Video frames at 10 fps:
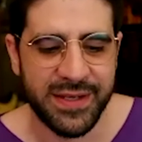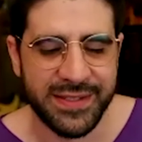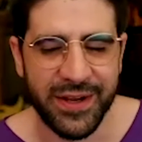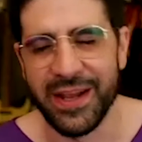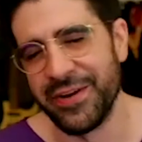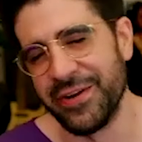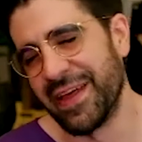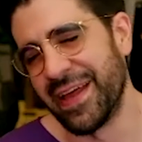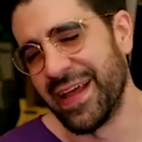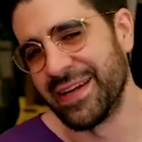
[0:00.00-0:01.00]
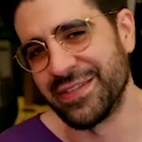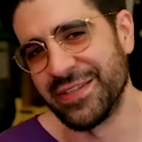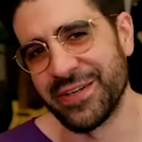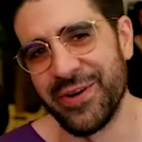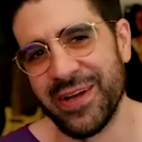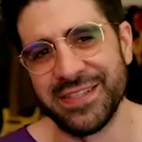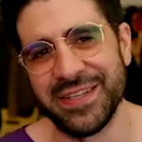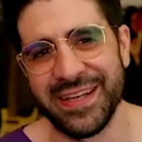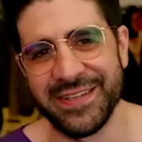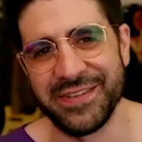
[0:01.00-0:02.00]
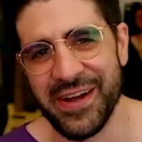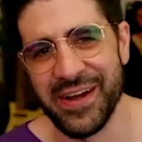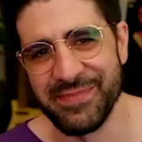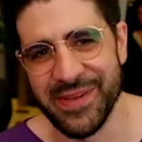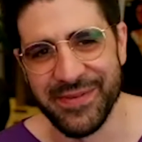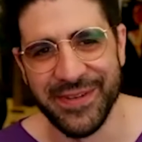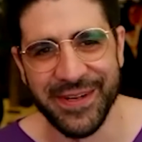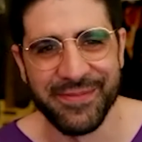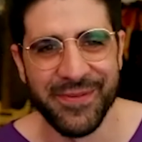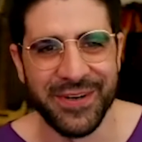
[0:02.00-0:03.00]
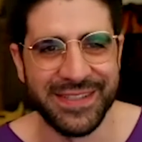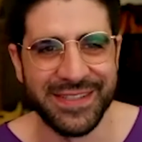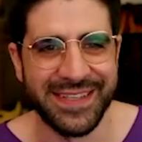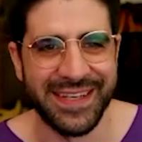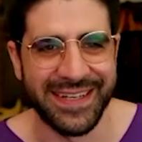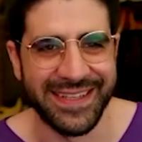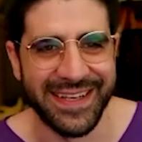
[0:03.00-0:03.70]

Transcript: so I don't know if that answered your question. I could try to be a little more succinct than